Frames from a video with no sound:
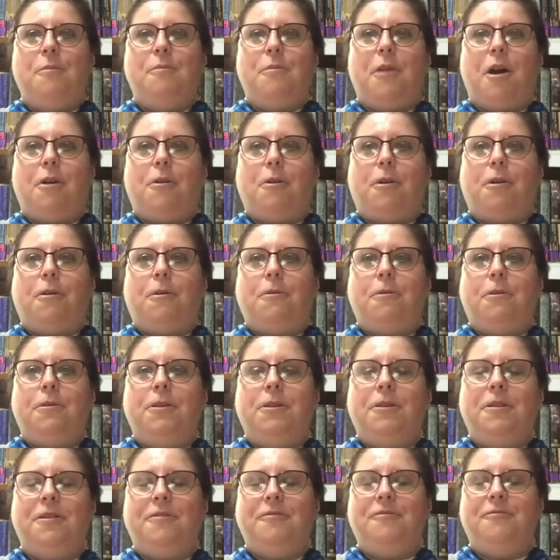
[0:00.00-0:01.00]
borrow
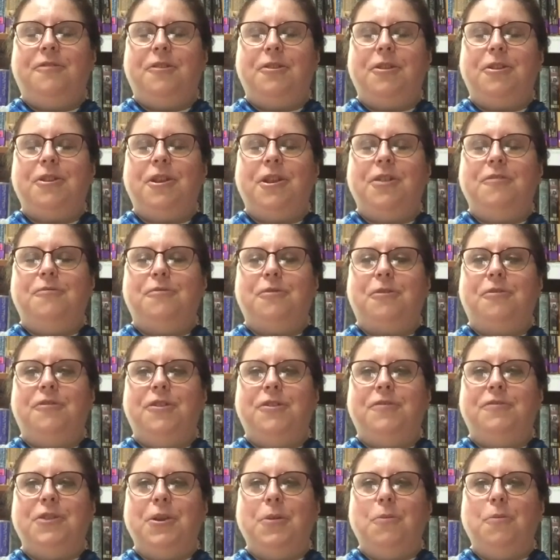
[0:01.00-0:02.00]
Fahrenheit
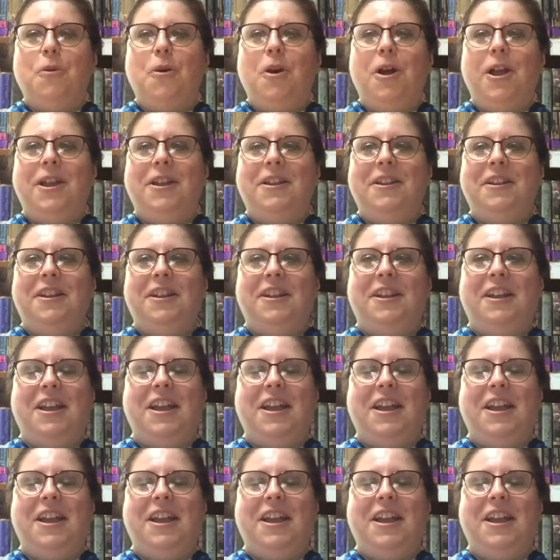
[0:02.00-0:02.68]
451,